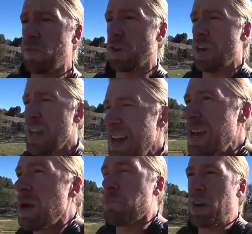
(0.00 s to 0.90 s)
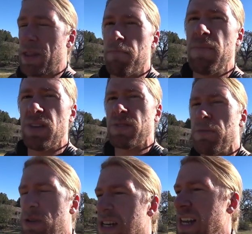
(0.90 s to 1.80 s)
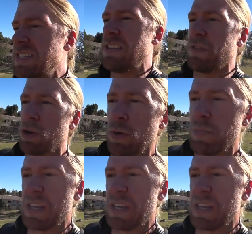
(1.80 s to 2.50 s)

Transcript: over. But the middle can be kind of difficult